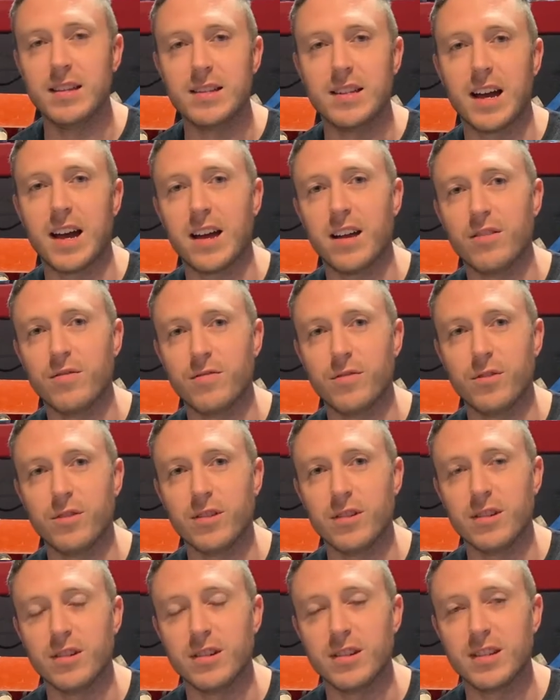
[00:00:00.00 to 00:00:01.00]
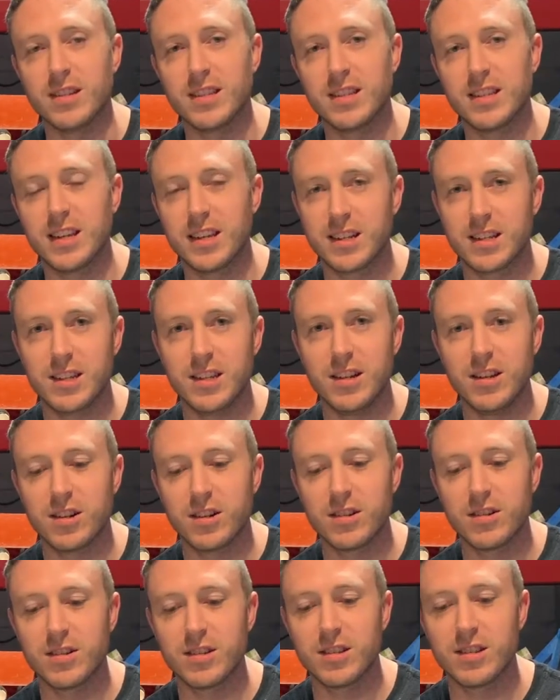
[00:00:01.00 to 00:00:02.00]
tile for 6
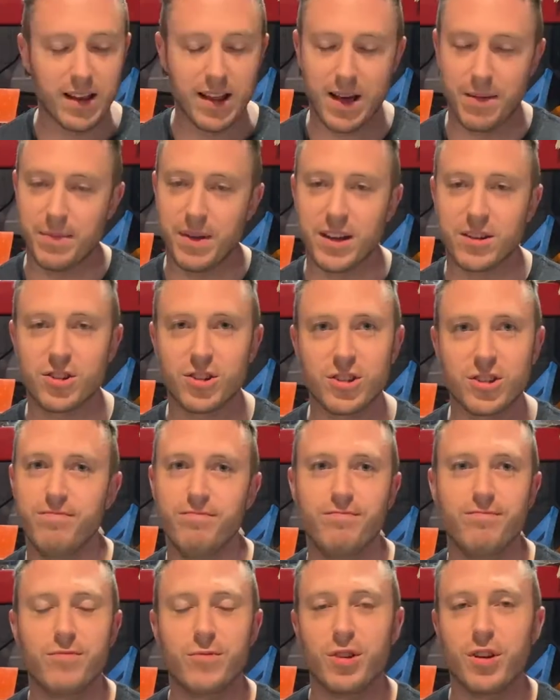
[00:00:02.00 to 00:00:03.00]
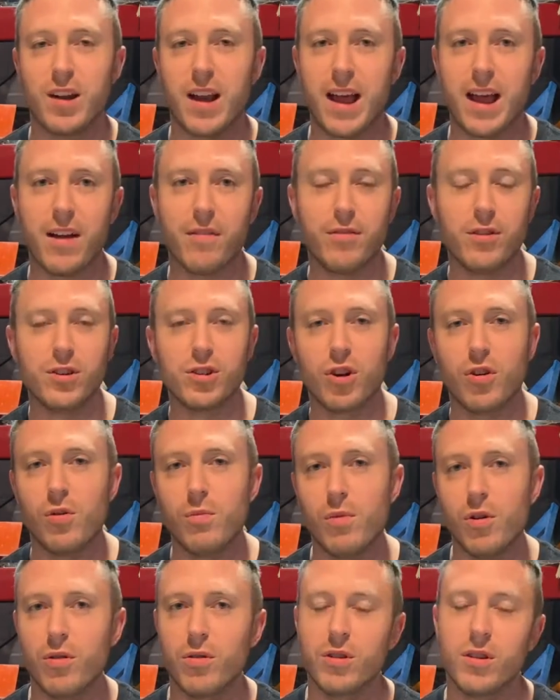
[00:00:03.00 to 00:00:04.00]
years. I'm not just your average
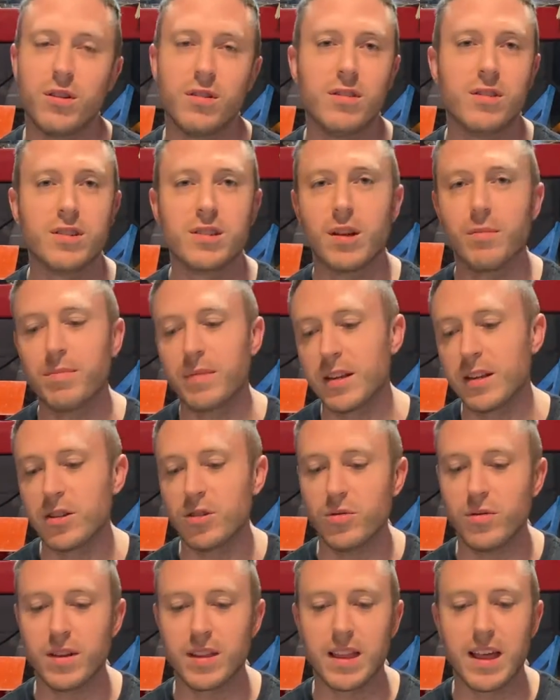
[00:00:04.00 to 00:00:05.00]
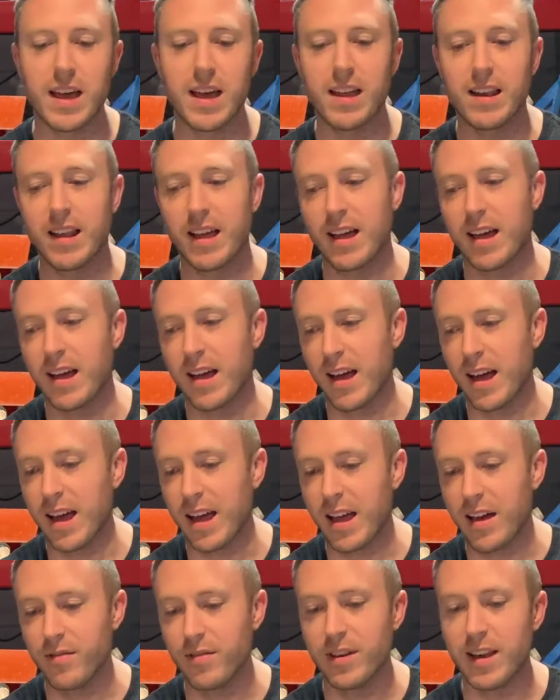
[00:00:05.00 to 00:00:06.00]
homeowner or something doing that. I
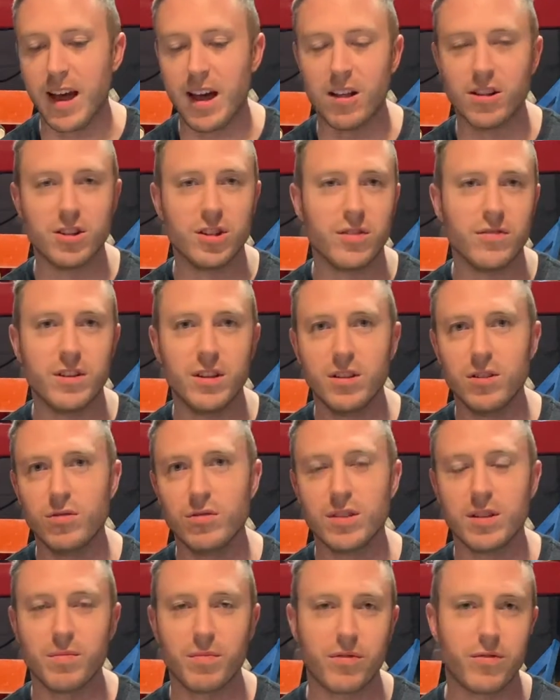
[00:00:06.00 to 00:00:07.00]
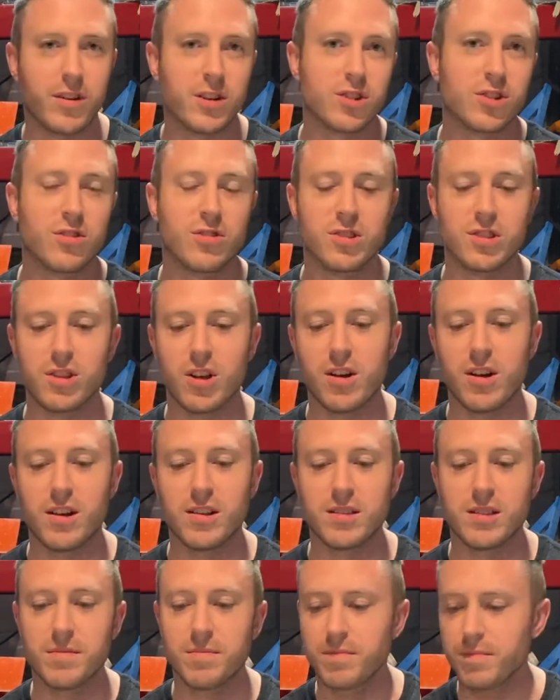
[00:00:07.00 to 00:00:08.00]
have a knowledge of it using professional
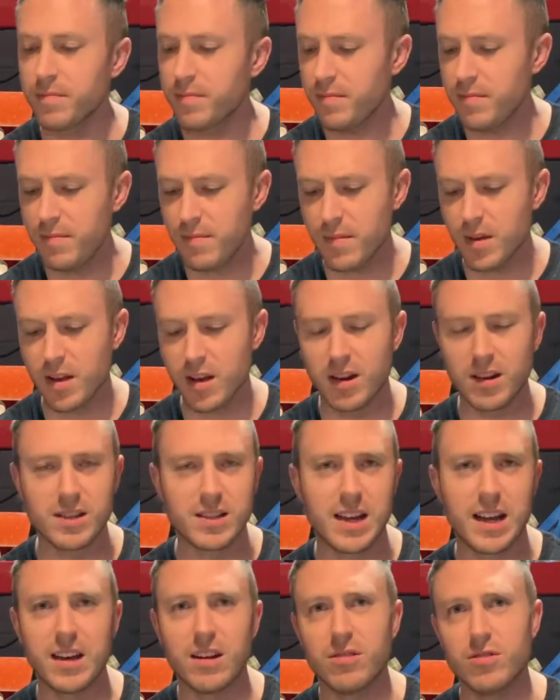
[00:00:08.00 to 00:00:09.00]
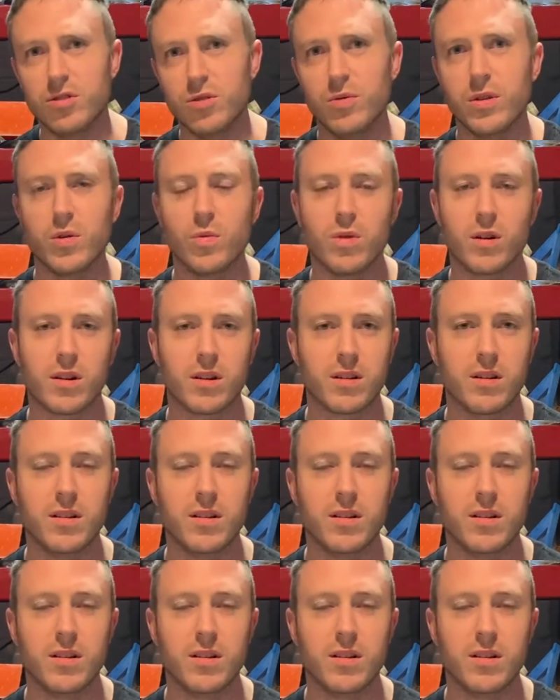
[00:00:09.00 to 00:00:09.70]
saws, cutting tile, doing work